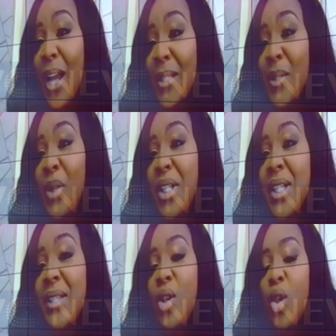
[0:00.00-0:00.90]
which is,
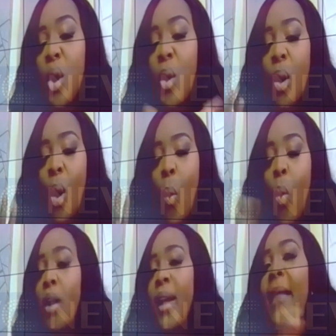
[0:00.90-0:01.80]
what
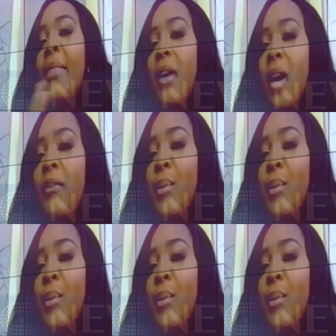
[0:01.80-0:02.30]
can the government